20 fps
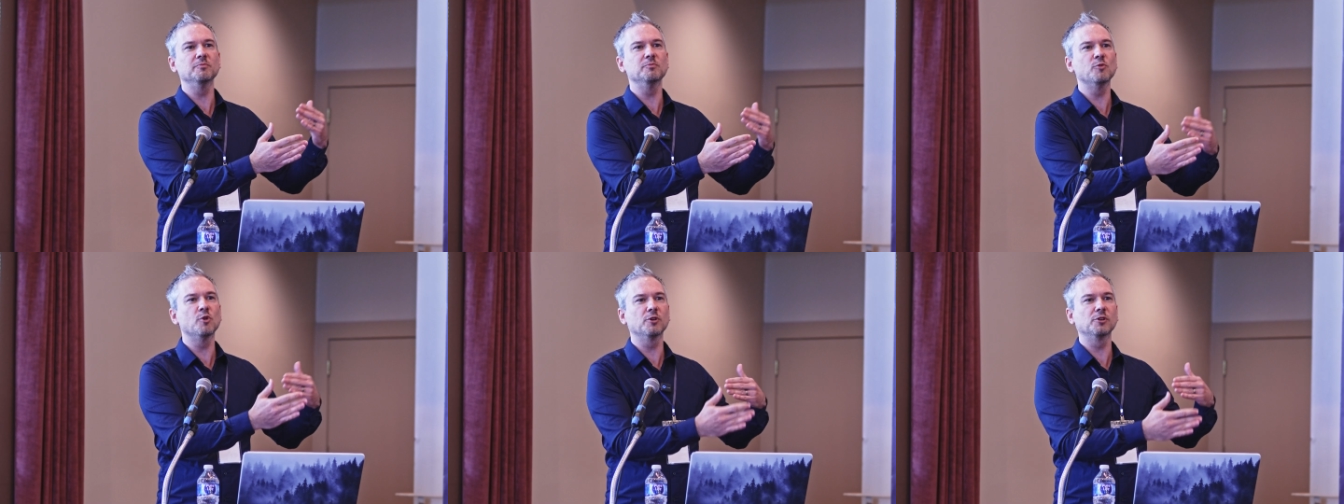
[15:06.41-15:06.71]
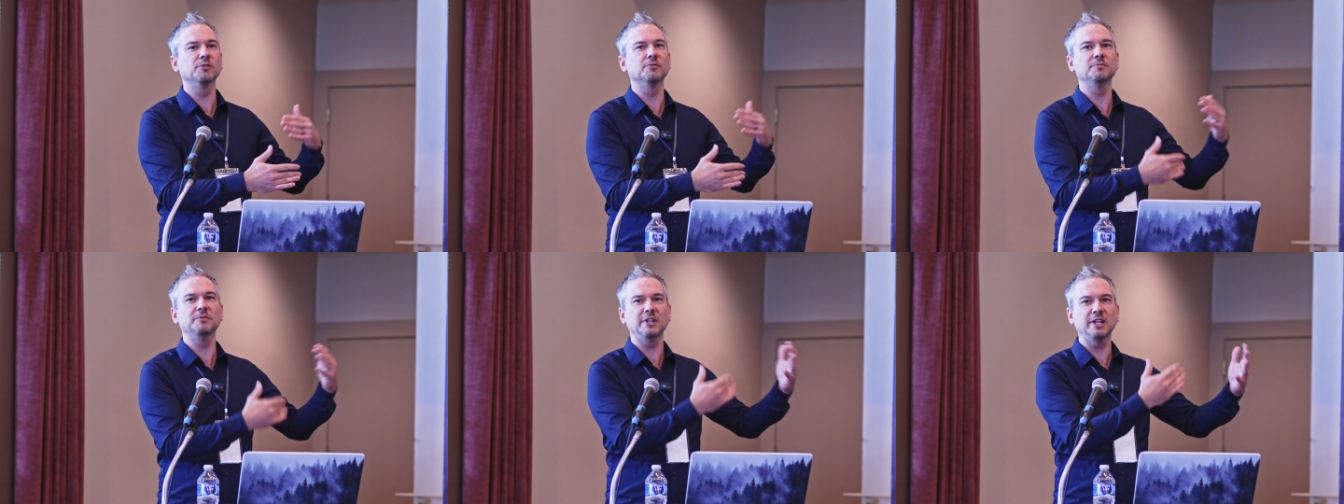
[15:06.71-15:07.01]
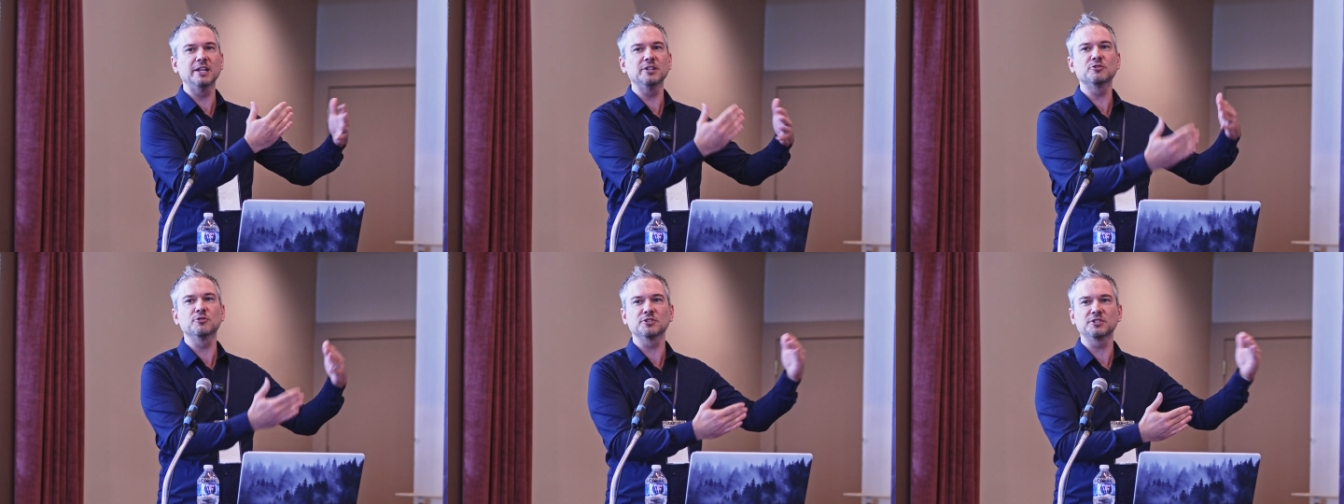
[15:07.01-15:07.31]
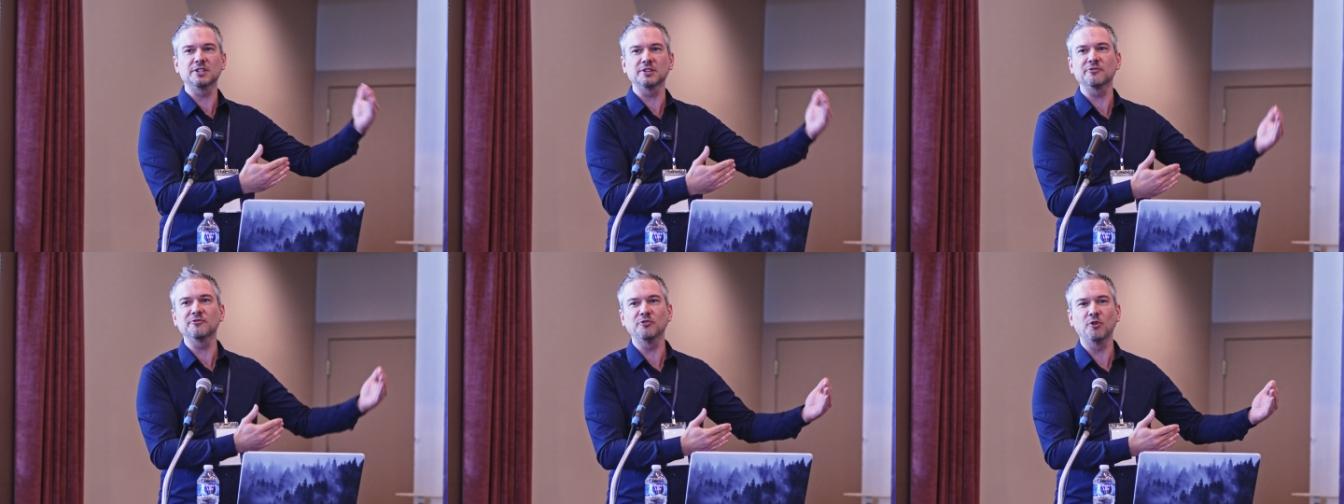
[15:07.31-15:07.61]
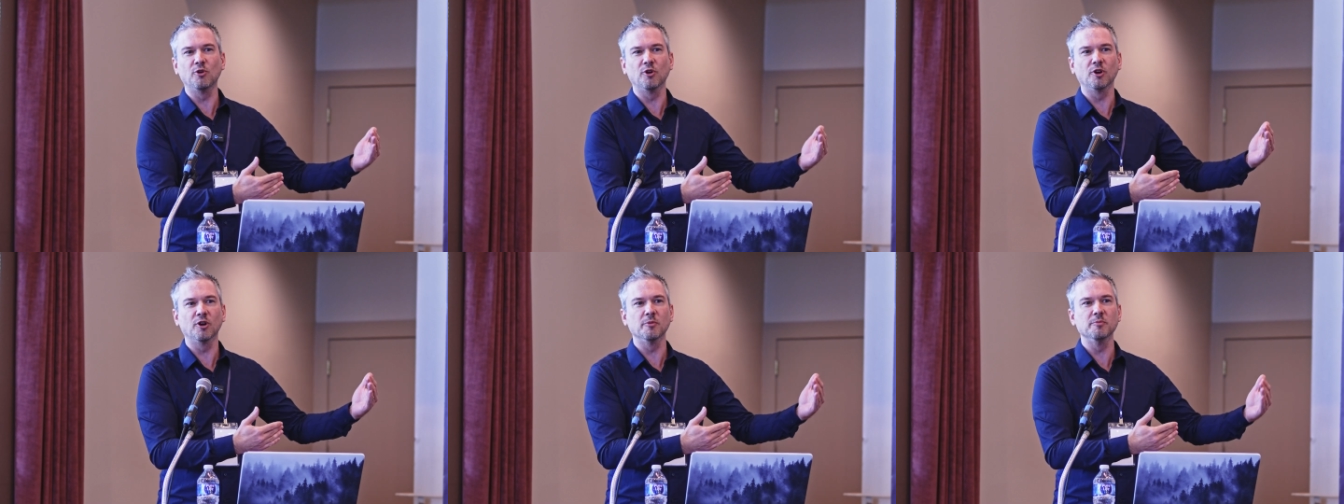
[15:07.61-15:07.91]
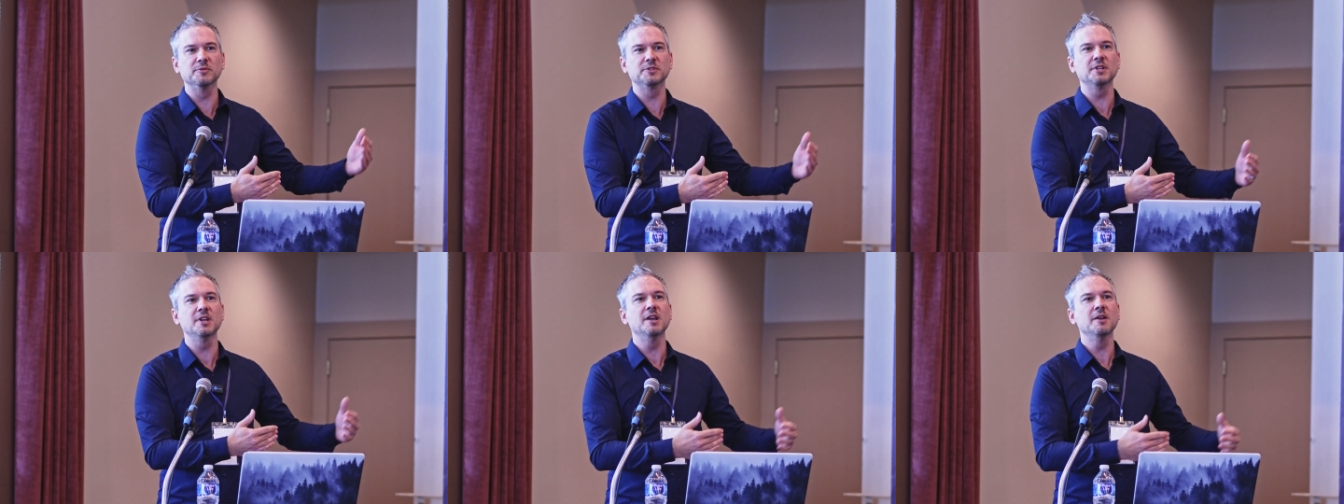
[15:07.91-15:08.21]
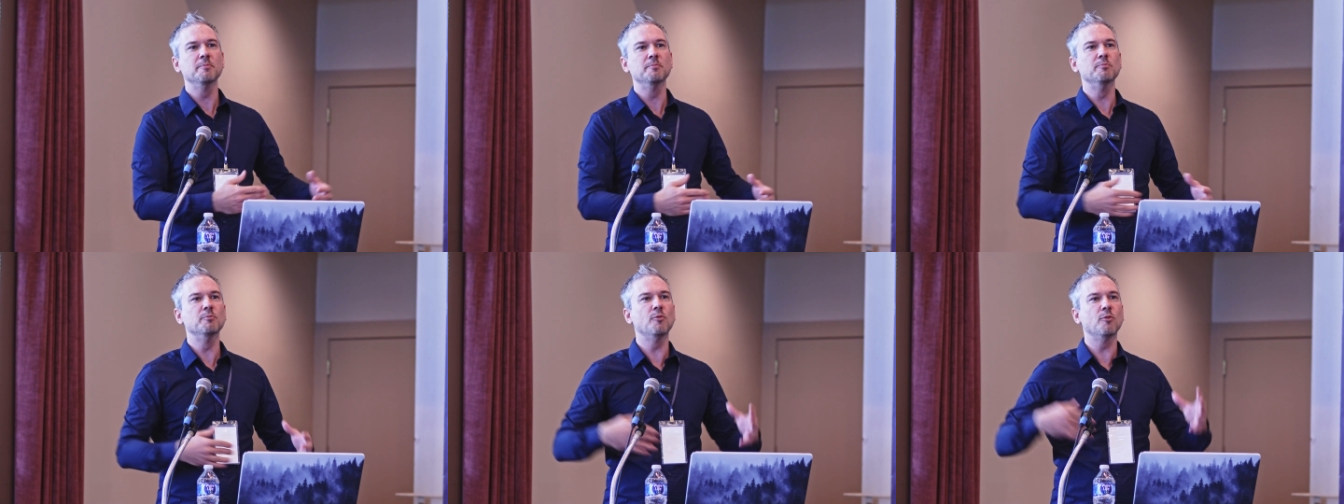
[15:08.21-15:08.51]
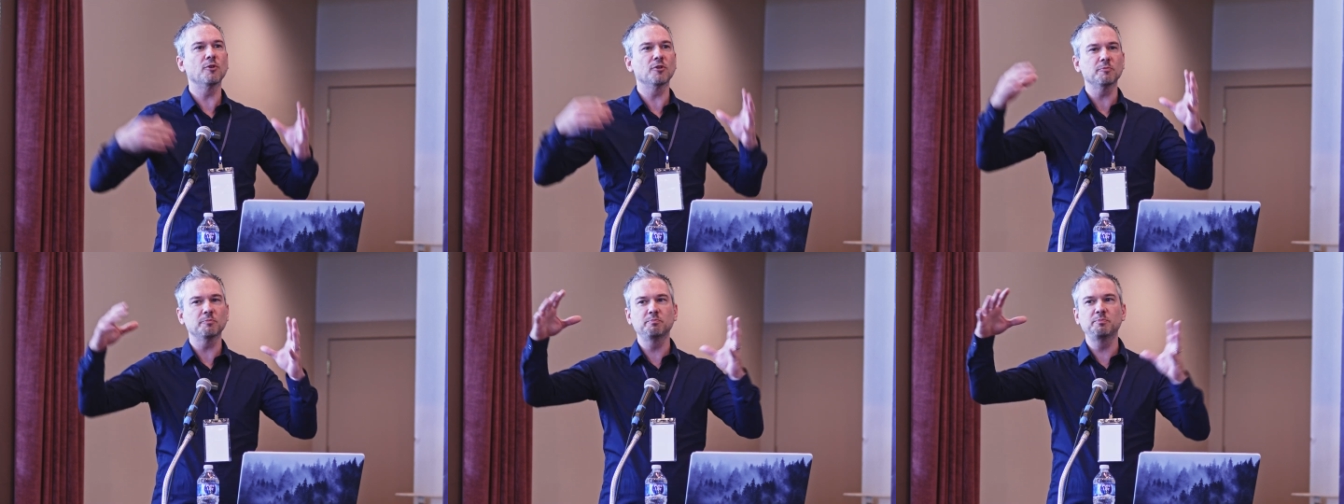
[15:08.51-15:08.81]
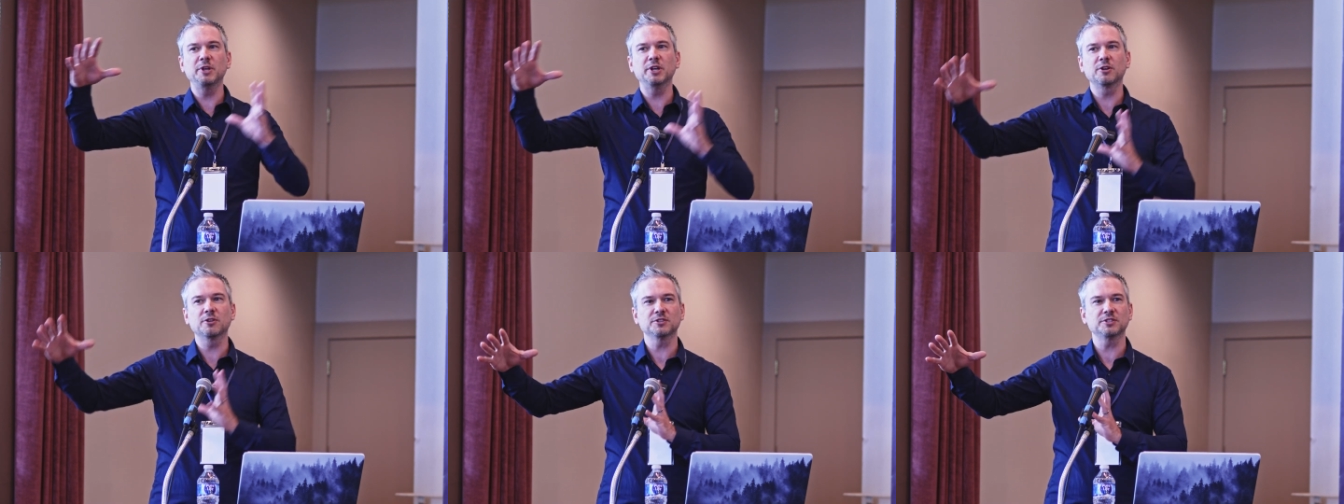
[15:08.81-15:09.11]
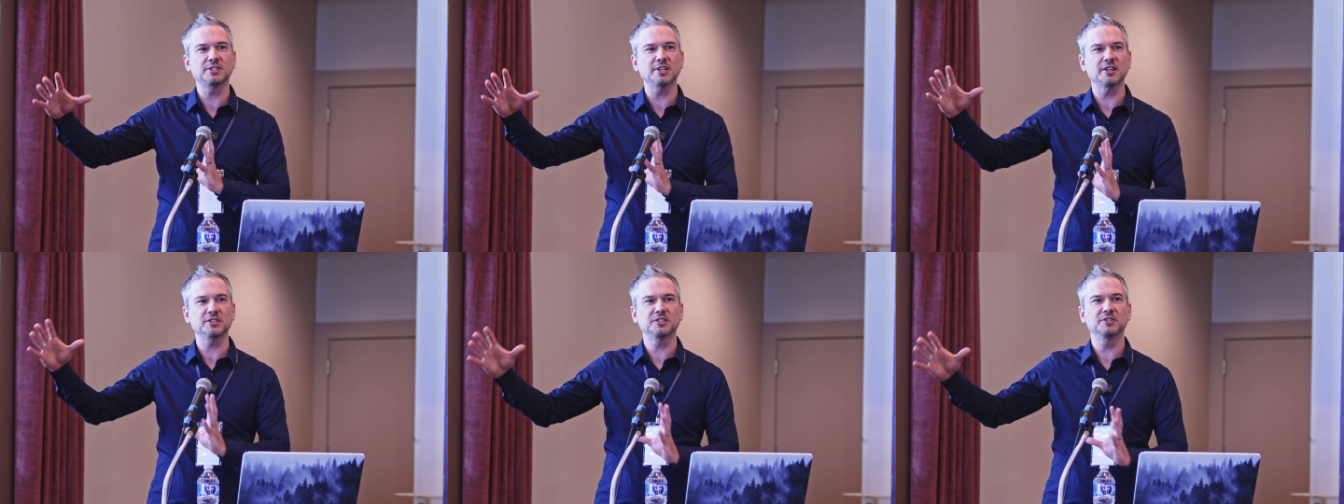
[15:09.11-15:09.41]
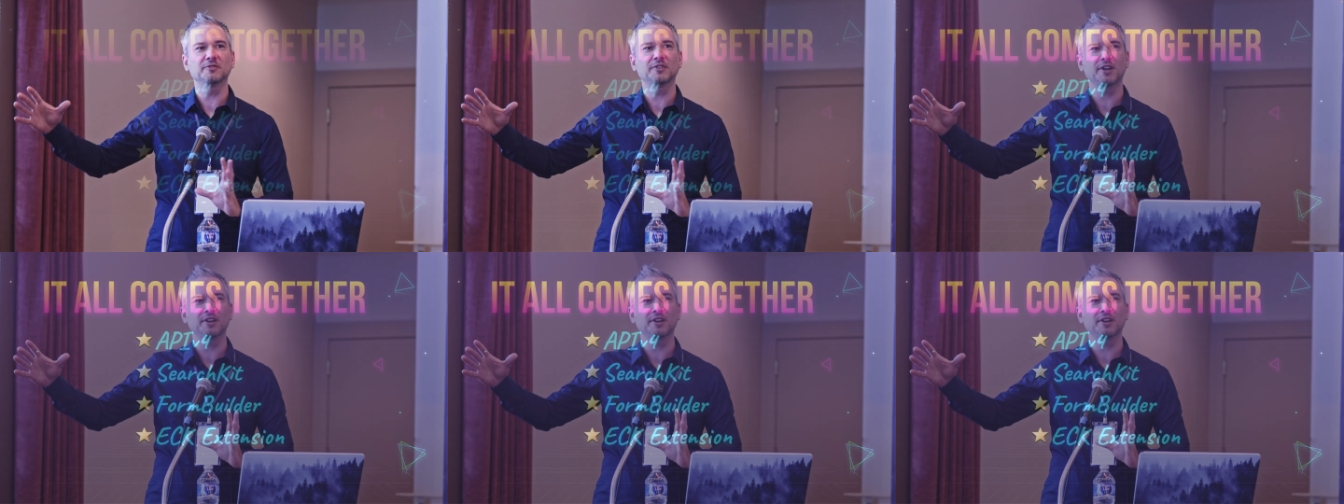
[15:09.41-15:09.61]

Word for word: more interesting forms, more bigger sets of